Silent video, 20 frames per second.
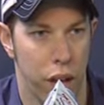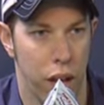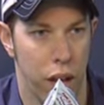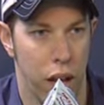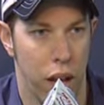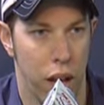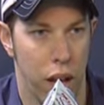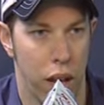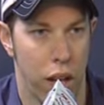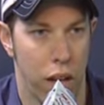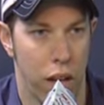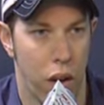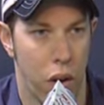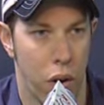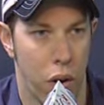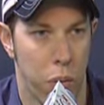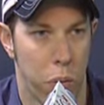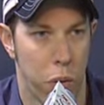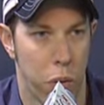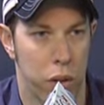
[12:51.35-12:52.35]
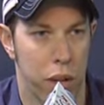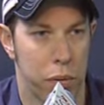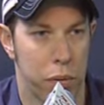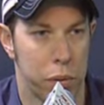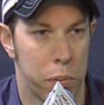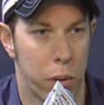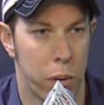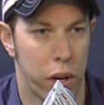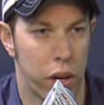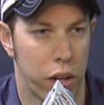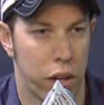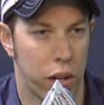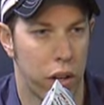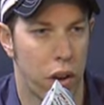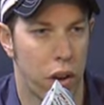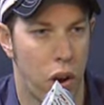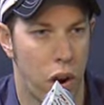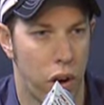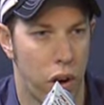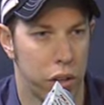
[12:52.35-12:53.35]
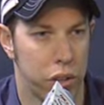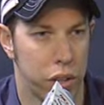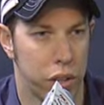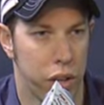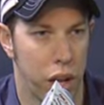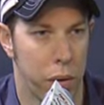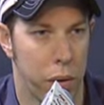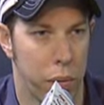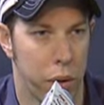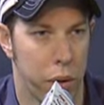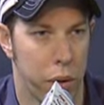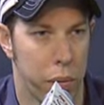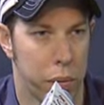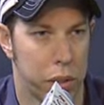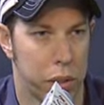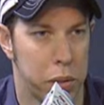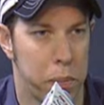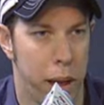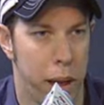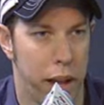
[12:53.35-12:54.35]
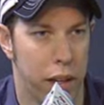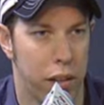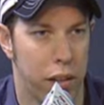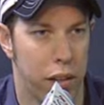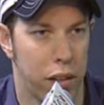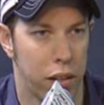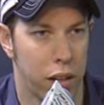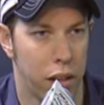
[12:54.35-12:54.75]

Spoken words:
and the hard work that was put into the cars and really respect